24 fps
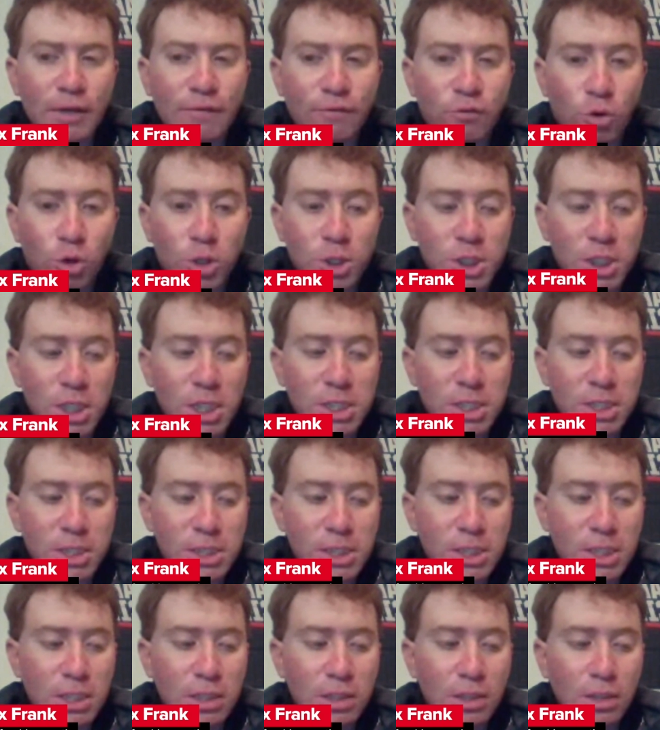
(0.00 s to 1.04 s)
And he's played
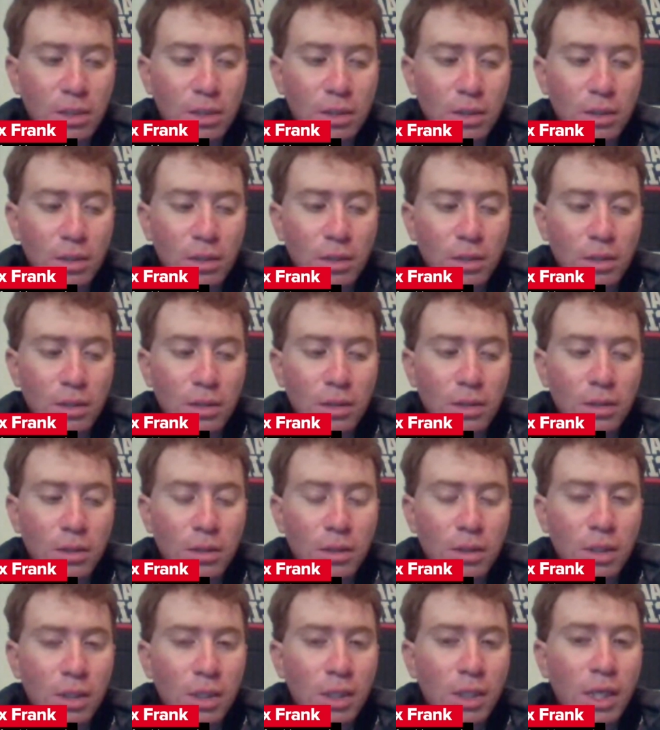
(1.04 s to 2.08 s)
4 seasons.
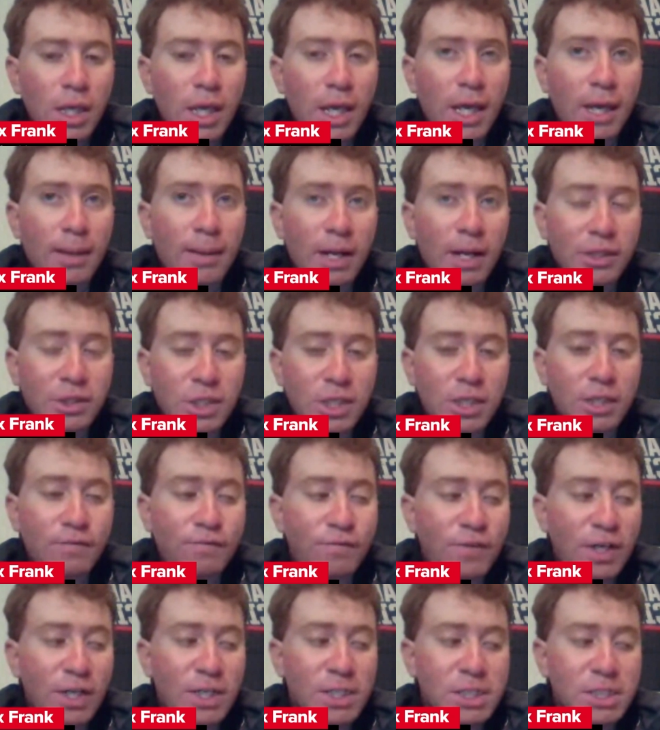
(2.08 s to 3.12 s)

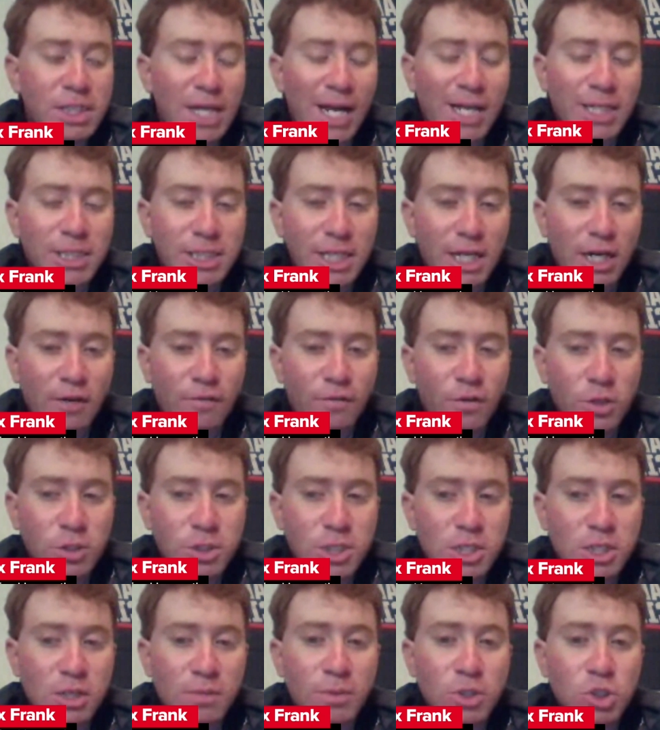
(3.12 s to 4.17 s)
And I think fitting
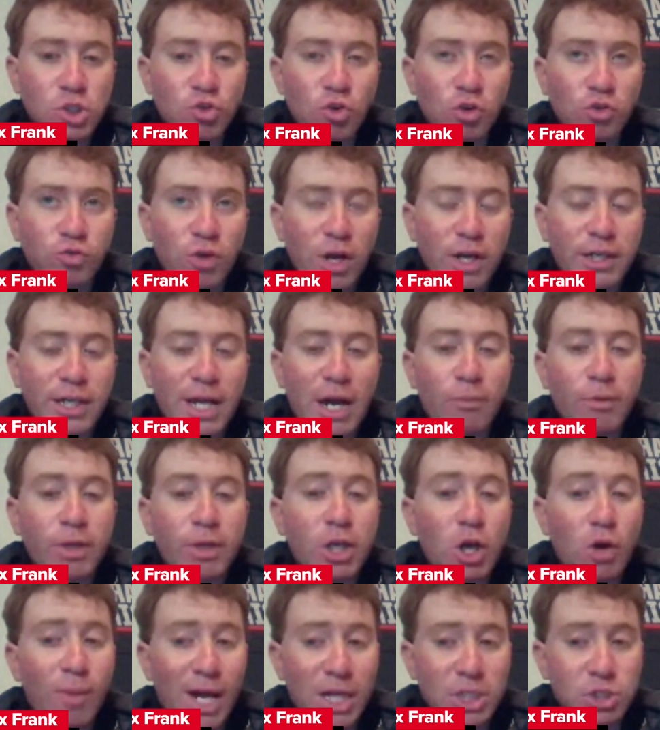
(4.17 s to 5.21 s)
Scott Satterfield's system, he's dual
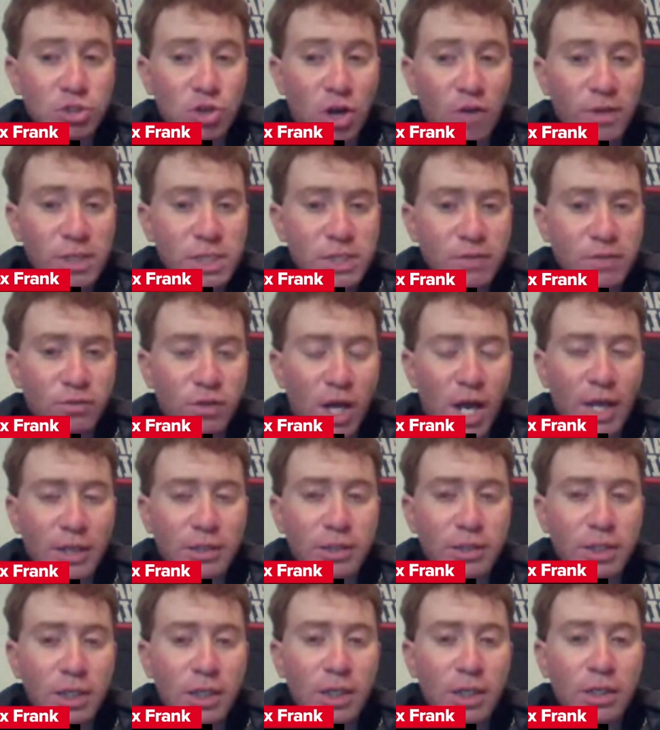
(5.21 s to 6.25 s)
threat. Now, we go back to
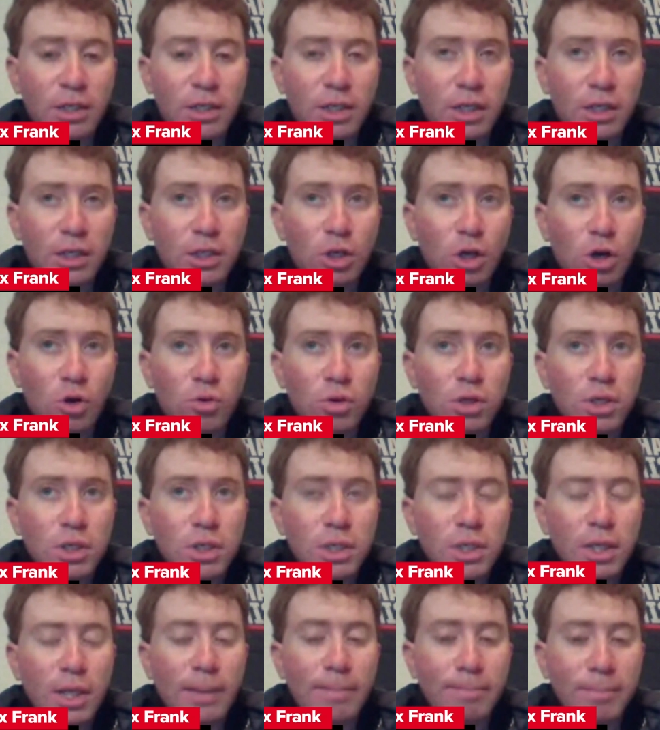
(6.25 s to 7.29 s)
offensive line needing,
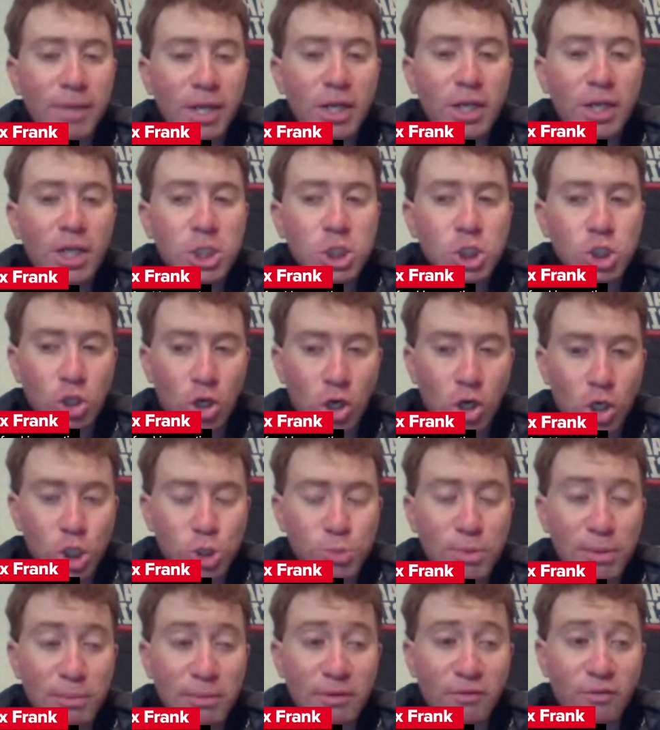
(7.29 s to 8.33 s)

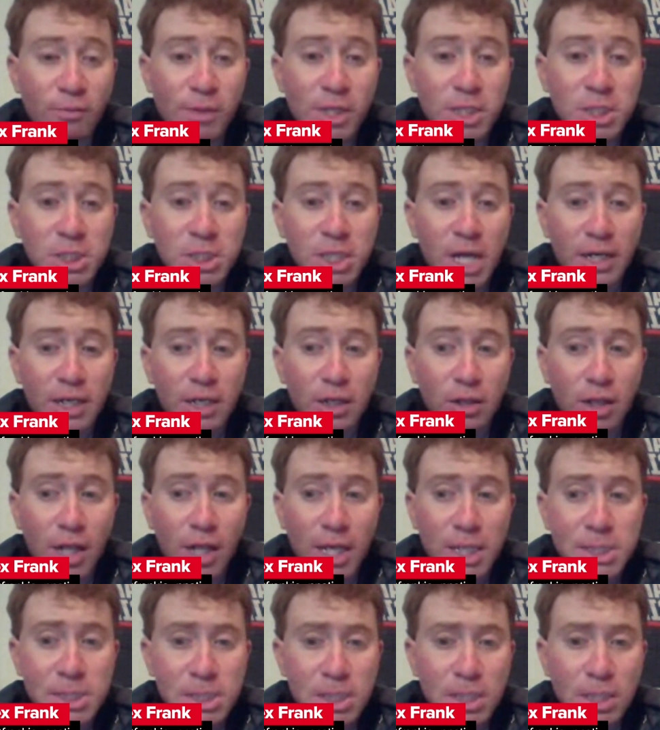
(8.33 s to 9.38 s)
immediate starters maybe from
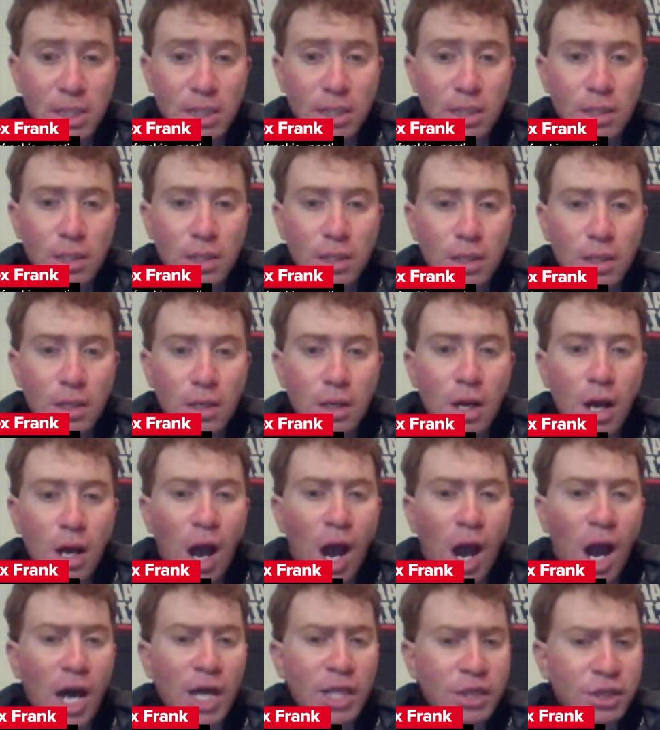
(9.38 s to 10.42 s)
this signing class.
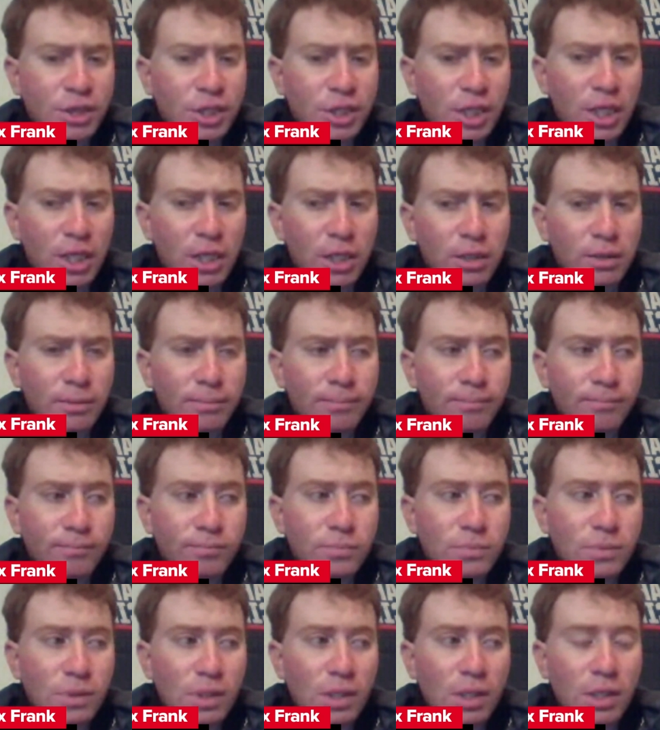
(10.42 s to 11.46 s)
I
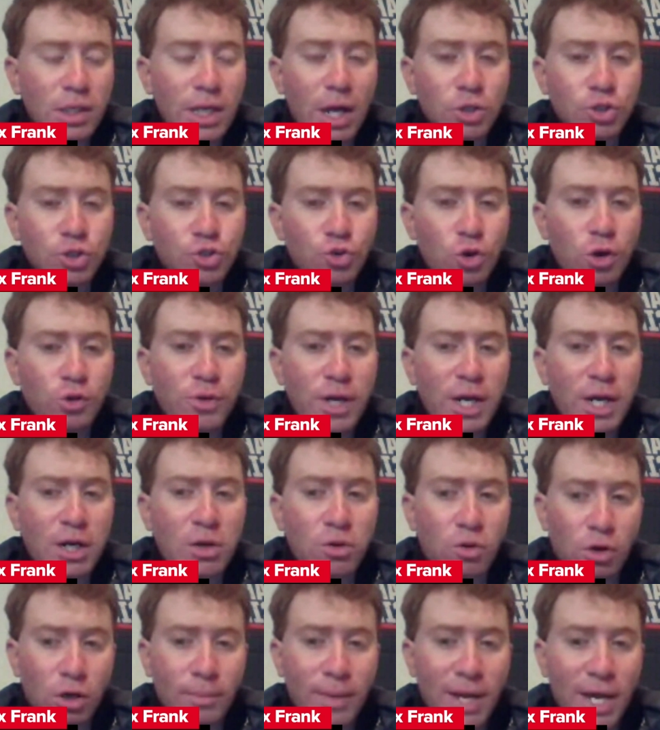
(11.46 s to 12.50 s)
think,
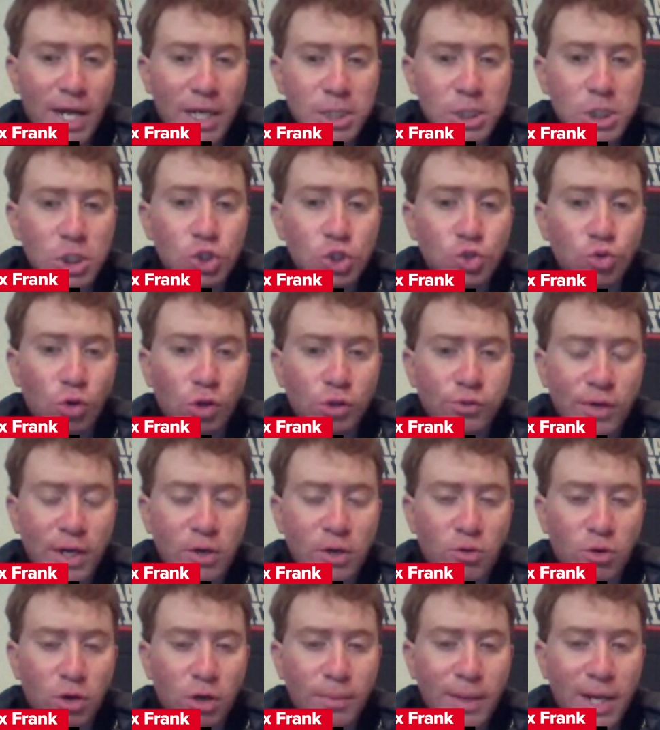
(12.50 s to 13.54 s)
now dual threat
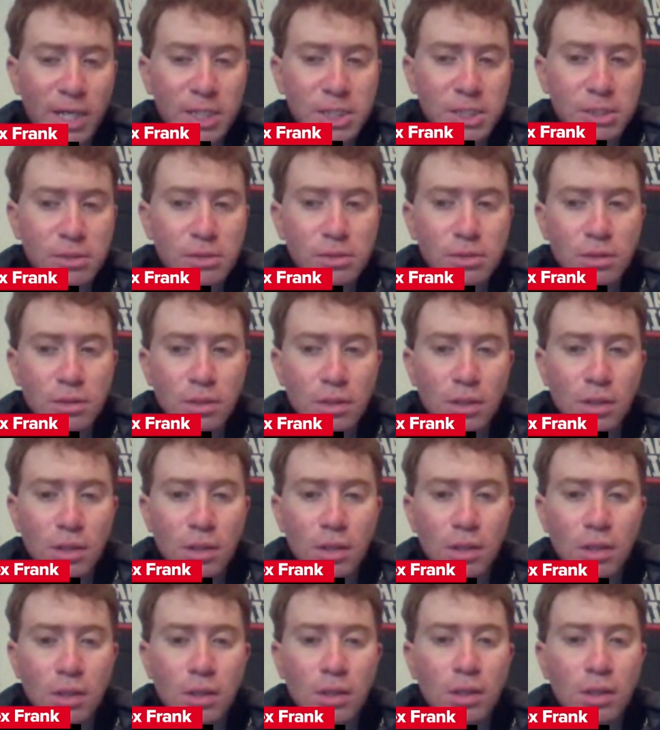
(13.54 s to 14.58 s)
quarterbacks,